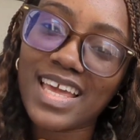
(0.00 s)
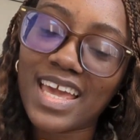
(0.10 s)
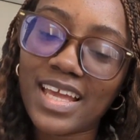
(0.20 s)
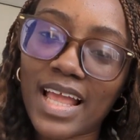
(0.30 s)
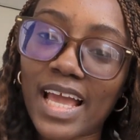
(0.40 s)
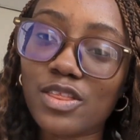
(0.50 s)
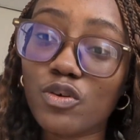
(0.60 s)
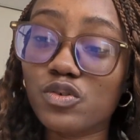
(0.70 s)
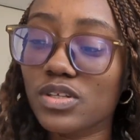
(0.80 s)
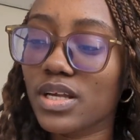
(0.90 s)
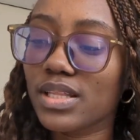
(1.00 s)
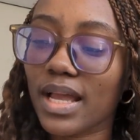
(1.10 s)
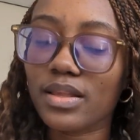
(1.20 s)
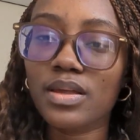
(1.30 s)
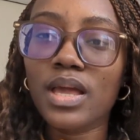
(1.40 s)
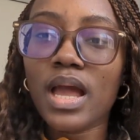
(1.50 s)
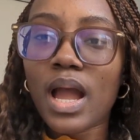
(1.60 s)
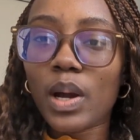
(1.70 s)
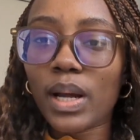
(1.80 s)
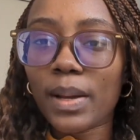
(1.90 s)
And I thought today that
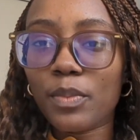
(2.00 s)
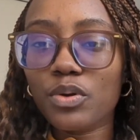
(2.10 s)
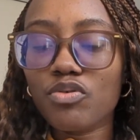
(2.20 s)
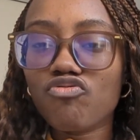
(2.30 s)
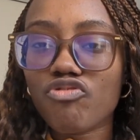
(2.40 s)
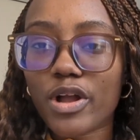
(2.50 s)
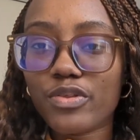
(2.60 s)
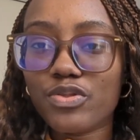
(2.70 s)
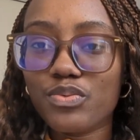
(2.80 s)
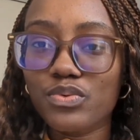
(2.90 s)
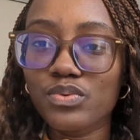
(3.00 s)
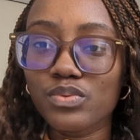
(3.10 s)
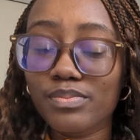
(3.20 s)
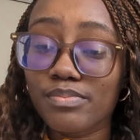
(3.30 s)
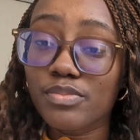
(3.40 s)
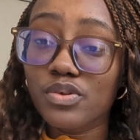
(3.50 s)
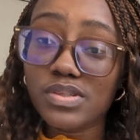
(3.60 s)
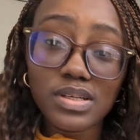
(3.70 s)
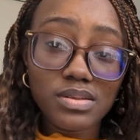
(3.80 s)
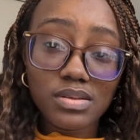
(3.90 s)
I'm going to run through
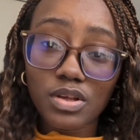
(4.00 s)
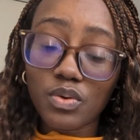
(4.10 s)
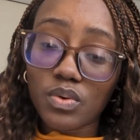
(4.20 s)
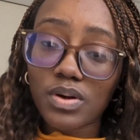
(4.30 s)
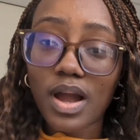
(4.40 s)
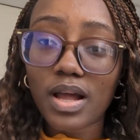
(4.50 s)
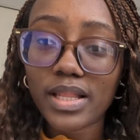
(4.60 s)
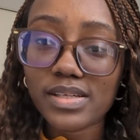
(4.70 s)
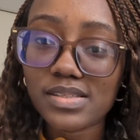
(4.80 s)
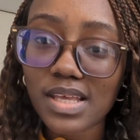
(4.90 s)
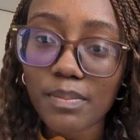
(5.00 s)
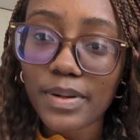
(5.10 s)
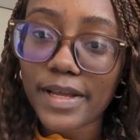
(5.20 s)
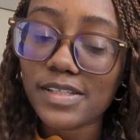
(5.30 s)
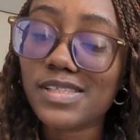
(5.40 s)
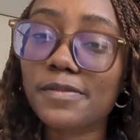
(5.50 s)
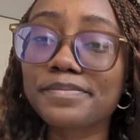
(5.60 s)
using, Carla's templates